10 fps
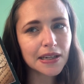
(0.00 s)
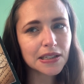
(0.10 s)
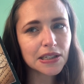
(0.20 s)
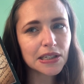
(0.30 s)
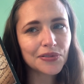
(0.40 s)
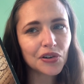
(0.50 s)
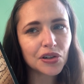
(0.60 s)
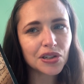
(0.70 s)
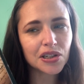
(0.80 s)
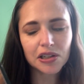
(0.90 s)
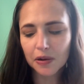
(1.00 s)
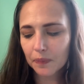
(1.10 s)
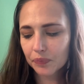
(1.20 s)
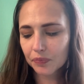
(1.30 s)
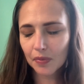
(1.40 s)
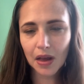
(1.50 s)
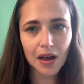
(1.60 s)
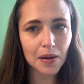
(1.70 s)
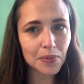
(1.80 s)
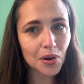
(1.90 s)
It's his first
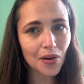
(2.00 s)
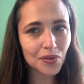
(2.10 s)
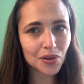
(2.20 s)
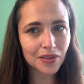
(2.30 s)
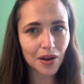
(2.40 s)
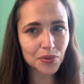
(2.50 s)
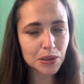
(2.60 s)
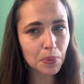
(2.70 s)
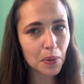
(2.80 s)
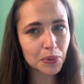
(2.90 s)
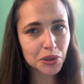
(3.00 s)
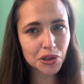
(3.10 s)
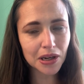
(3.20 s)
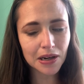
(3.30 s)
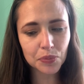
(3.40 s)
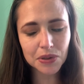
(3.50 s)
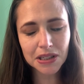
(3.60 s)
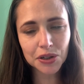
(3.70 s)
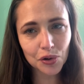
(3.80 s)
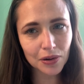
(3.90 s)
novel that was published, and it was
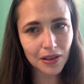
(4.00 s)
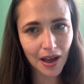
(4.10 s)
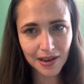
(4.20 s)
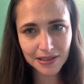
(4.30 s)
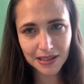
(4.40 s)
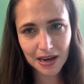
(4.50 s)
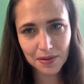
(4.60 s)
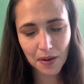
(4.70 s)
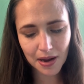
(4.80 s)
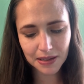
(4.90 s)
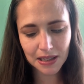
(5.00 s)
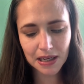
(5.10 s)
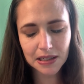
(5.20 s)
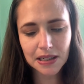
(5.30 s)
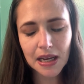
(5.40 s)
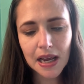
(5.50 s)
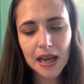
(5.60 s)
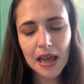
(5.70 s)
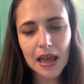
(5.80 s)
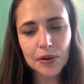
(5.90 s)
serialized in magazines
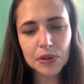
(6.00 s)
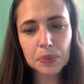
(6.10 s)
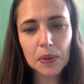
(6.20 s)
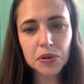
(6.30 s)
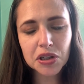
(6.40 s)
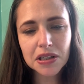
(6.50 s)
and it was published.